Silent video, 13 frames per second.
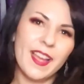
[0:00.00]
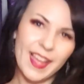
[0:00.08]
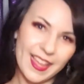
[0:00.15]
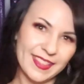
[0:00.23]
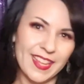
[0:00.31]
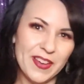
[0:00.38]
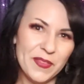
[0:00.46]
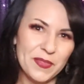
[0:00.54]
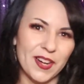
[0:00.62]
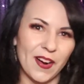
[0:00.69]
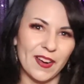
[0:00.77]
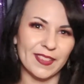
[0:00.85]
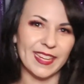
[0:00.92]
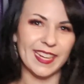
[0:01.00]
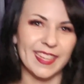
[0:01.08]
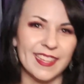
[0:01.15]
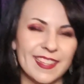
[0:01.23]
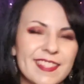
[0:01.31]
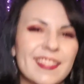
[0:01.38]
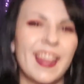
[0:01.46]
Hello,
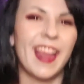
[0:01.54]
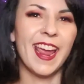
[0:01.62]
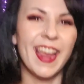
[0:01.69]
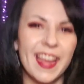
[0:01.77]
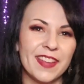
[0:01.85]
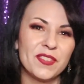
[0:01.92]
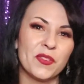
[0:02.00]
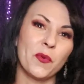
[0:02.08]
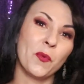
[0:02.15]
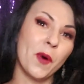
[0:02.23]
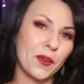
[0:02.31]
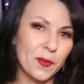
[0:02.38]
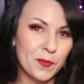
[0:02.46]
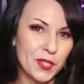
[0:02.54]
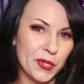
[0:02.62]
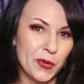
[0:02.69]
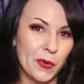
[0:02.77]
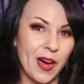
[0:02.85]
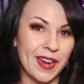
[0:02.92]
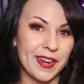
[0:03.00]
darlings, and welcome
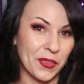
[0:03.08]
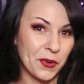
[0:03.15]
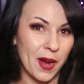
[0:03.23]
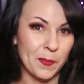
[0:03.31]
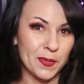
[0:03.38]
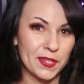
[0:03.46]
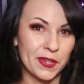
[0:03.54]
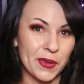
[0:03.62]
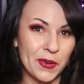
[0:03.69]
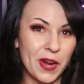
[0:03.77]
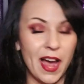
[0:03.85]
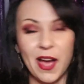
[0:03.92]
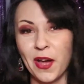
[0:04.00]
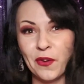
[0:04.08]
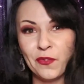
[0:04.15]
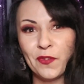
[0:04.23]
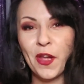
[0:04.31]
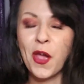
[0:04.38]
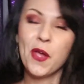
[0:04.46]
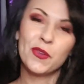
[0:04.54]
to another episode of
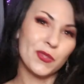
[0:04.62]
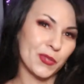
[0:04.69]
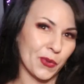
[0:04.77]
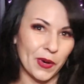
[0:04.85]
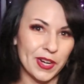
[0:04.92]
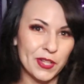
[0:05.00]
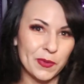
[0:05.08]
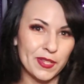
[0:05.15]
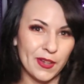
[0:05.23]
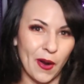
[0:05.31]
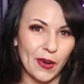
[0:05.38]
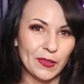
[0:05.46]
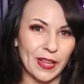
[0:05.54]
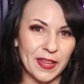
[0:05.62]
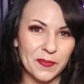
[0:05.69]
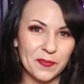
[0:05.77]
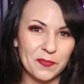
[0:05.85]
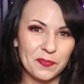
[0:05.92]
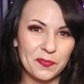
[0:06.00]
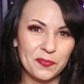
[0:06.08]
Stories with Scarlett.
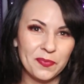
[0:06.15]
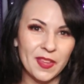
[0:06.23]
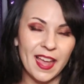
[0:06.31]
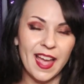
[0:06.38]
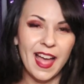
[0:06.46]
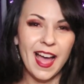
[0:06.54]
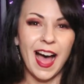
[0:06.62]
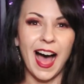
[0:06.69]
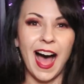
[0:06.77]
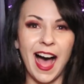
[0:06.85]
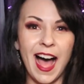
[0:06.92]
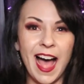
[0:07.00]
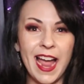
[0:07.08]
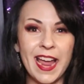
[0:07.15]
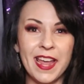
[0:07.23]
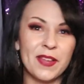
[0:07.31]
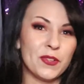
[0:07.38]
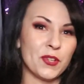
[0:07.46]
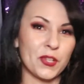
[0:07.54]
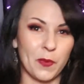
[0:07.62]

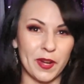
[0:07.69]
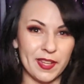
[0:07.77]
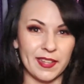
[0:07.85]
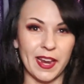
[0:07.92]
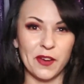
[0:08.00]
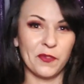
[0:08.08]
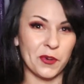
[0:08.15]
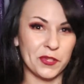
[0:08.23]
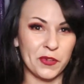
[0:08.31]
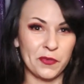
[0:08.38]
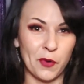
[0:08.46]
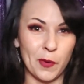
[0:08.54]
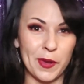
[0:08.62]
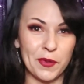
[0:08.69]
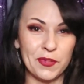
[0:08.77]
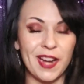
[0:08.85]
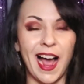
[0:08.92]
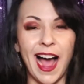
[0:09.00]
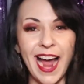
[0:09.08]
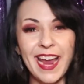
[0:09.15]
I just want to say, first and
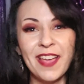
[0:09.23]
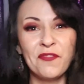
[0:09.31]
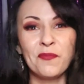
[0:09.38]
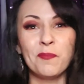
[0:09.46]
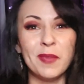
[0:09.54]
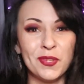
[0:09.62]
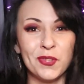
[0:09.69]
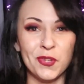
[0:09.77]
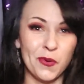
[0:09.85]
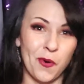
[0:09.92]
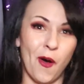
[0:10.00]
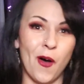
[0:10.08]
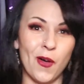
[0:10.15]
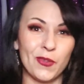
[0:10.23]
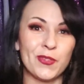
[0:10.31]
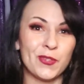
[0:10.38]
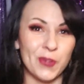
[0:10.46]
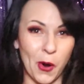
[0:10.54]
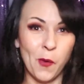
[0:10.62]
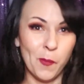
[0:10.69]
foremost, I have missed you all
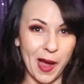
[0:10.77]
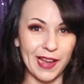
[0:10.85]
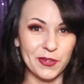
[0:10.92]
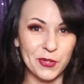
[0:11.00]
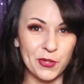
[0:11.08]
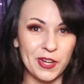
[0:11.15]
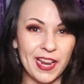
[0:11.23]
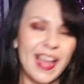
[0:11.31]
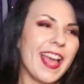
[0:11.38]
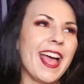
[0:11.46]
so much.